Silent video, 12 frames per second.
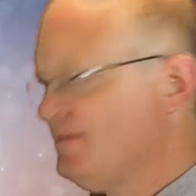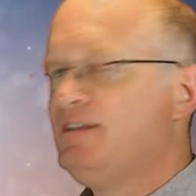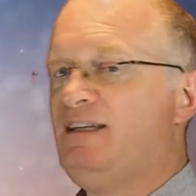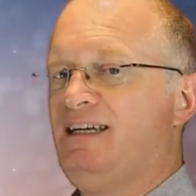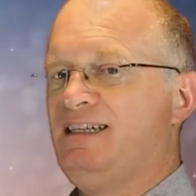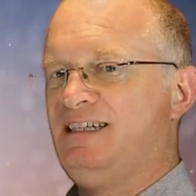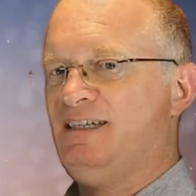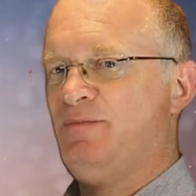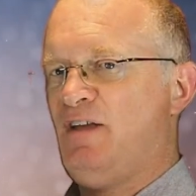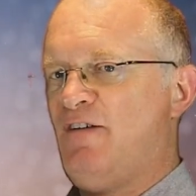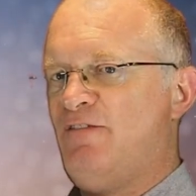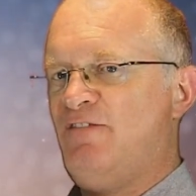Yes,
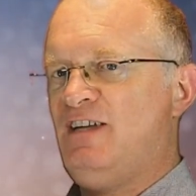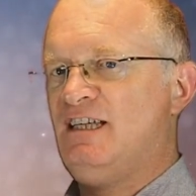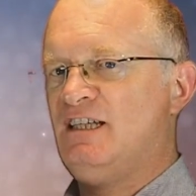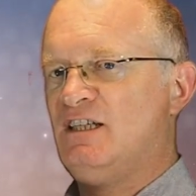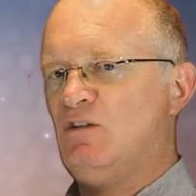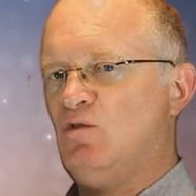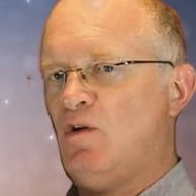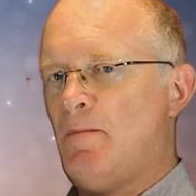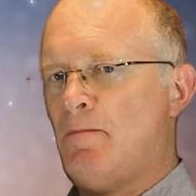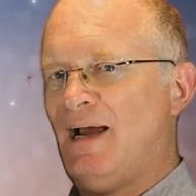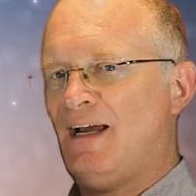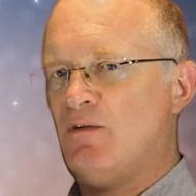a feast or a
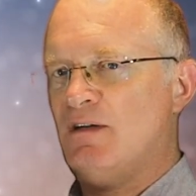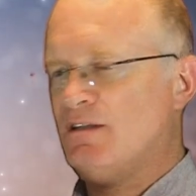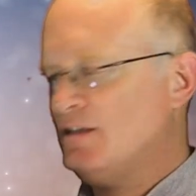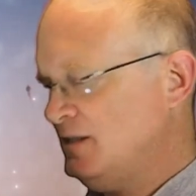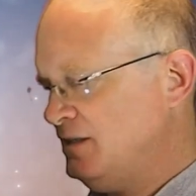banquet.